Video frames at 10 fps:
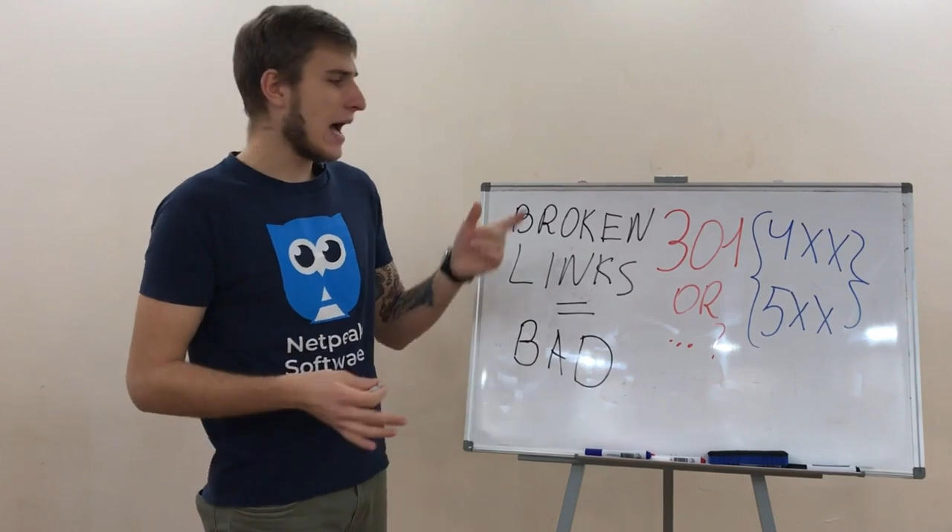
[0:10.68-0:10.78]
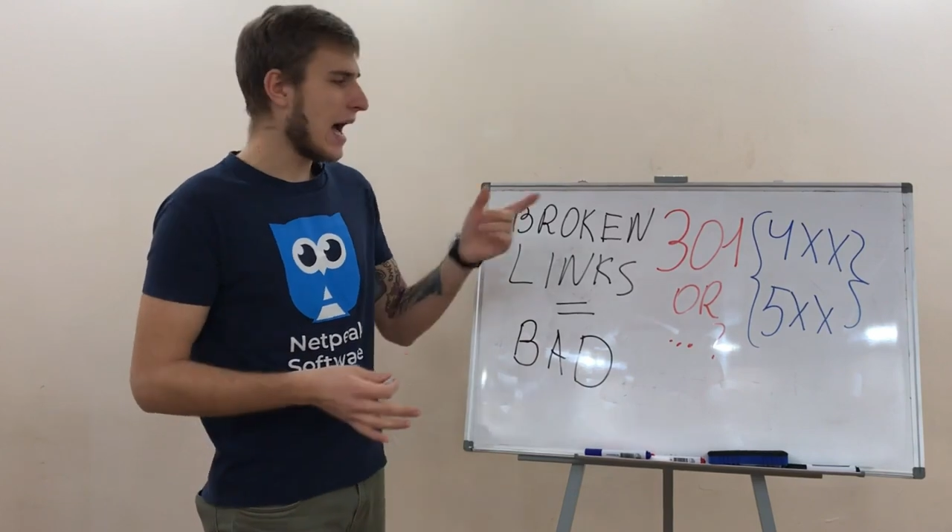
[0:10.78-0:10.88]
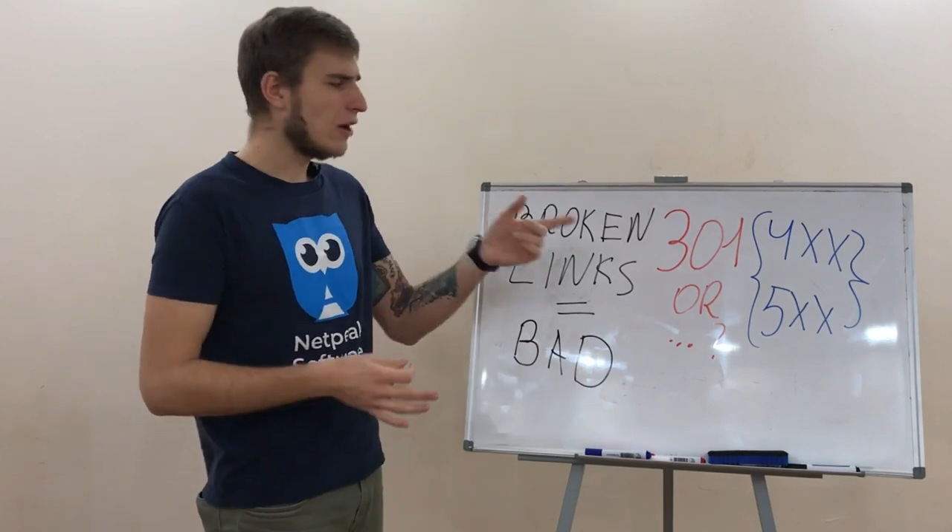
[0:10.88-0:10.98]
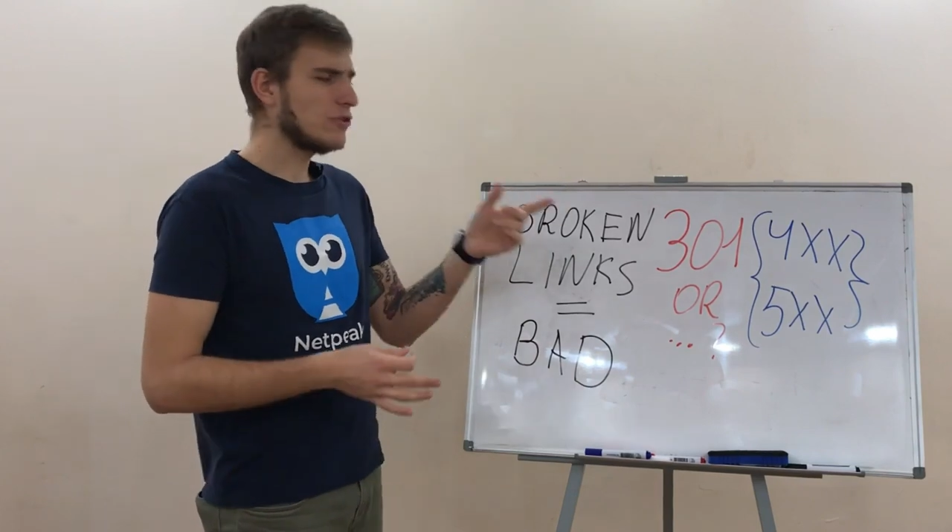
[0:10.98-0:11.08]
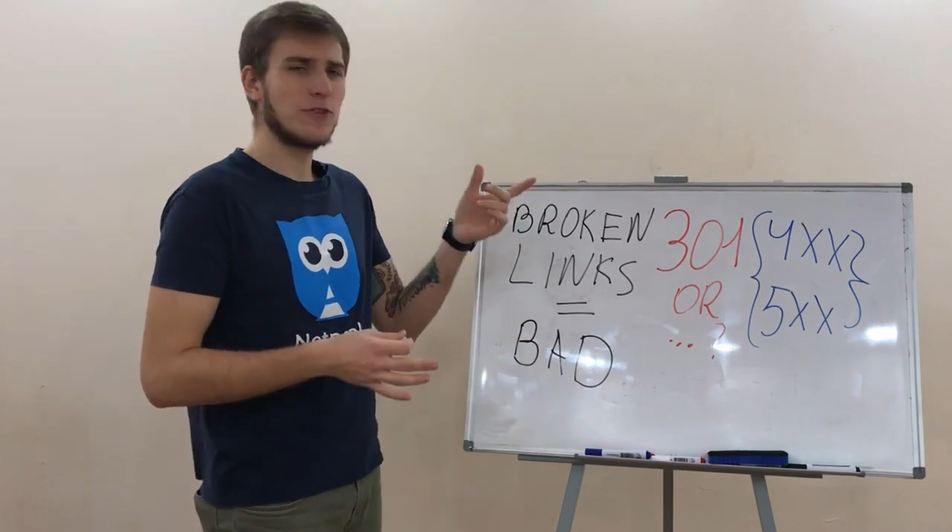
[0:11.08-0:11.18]

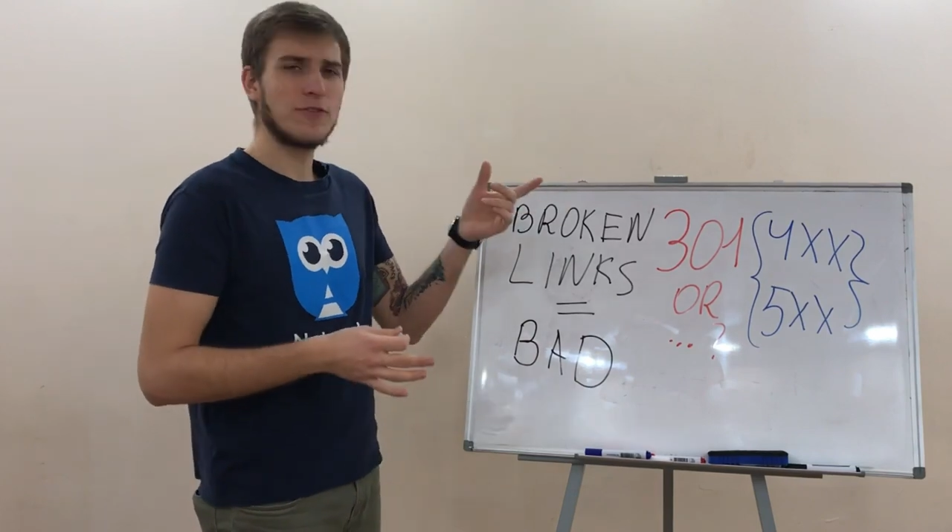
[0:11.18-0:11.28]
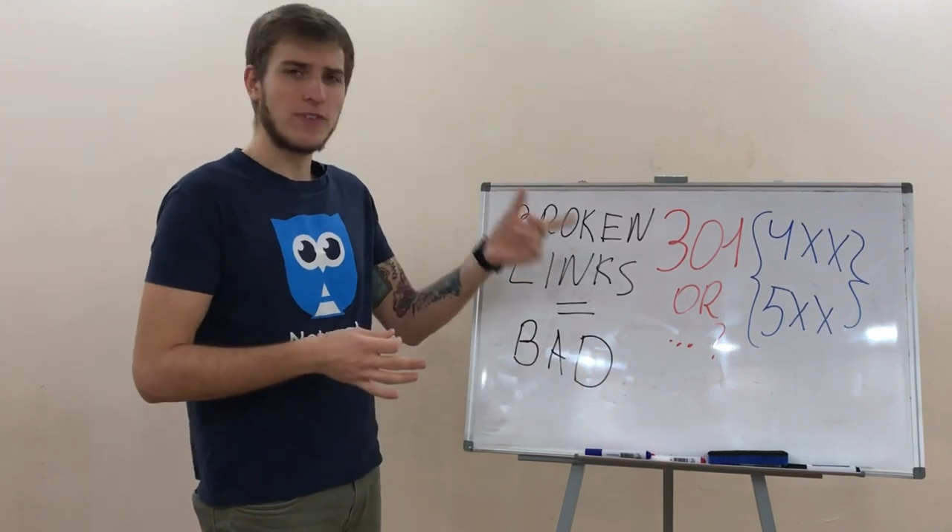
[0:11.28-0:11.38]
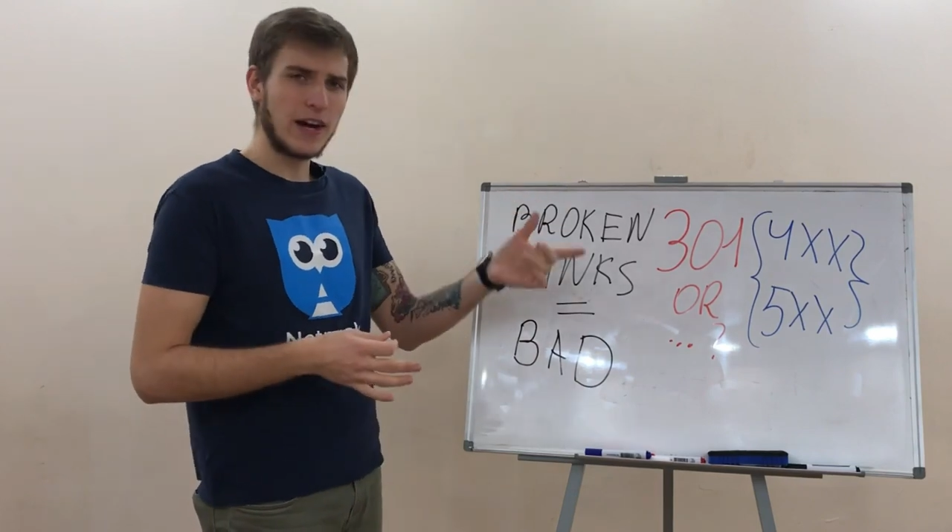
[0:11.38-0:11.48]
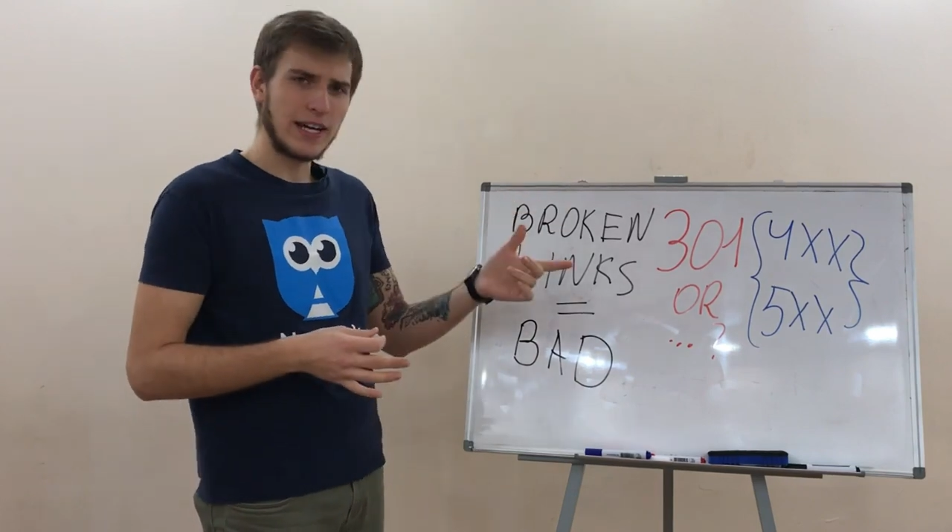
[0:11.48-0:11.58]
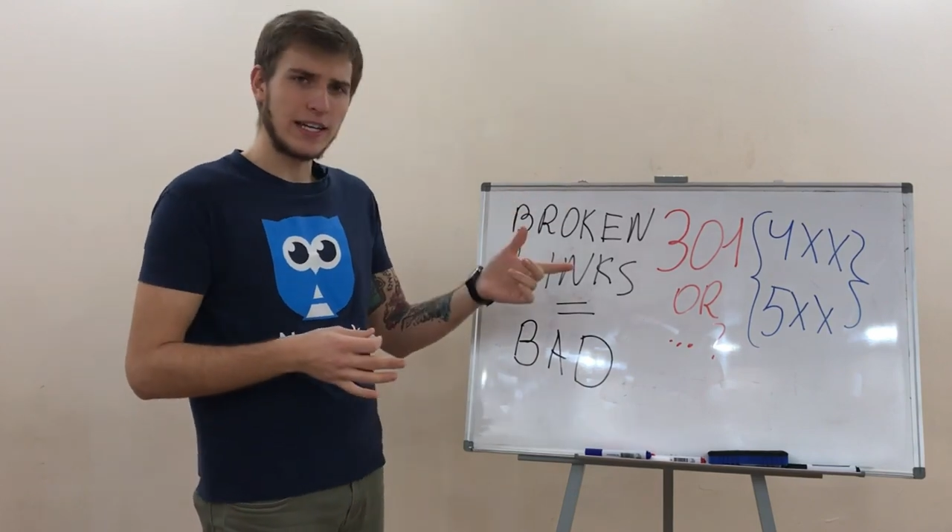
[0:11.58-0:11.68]
How to
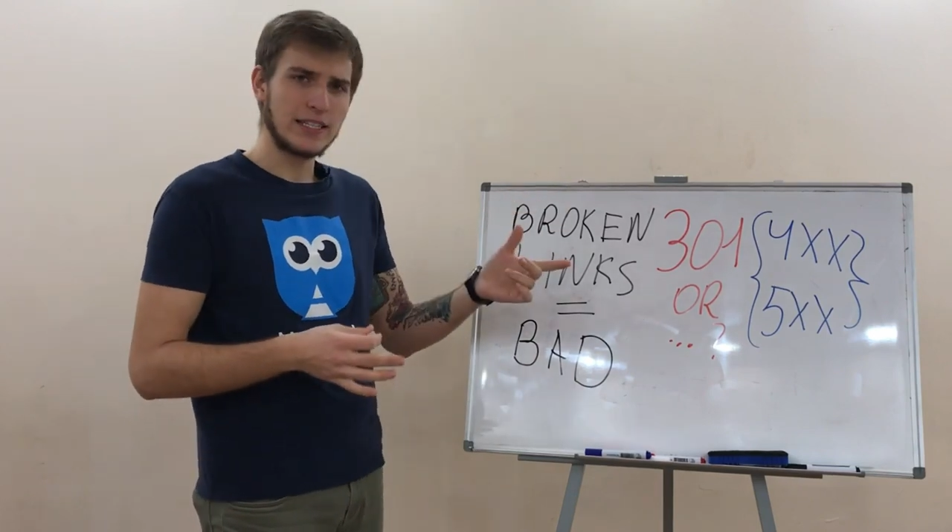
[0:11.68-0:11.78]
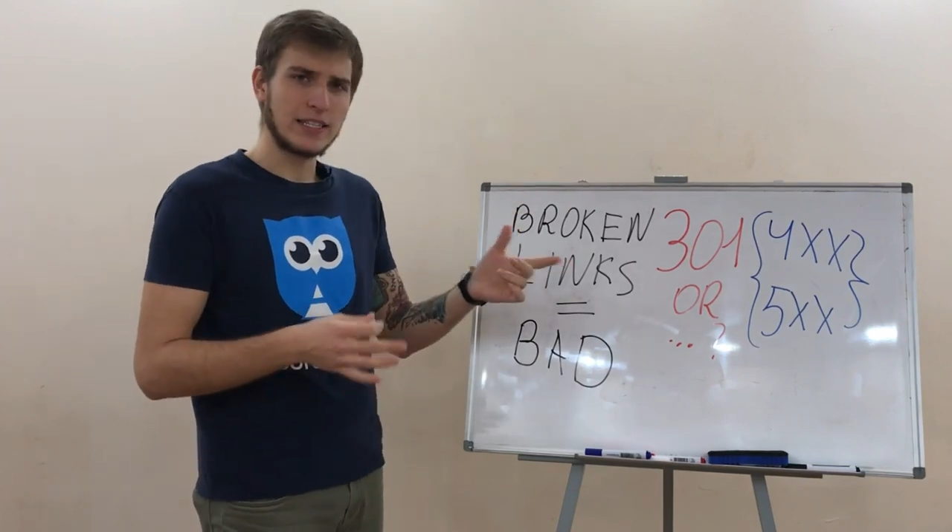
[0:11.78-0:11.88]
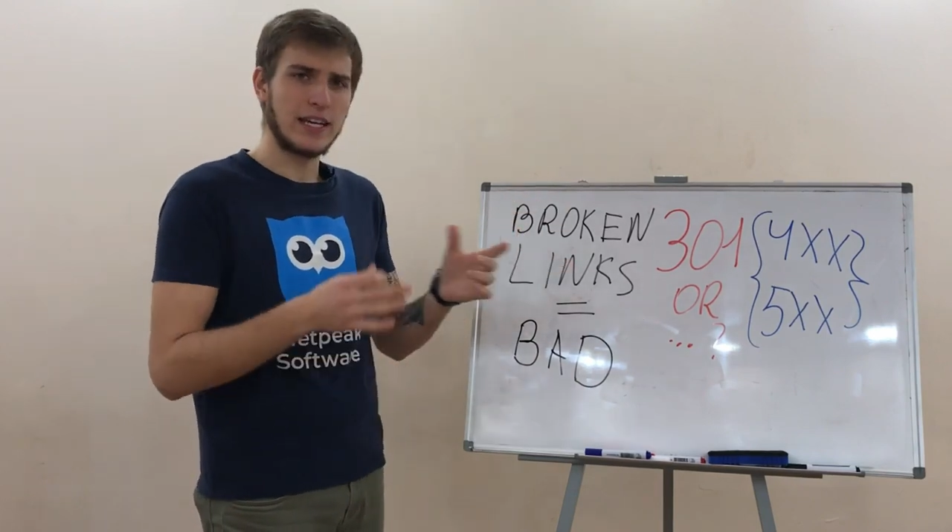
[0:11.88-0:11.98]
find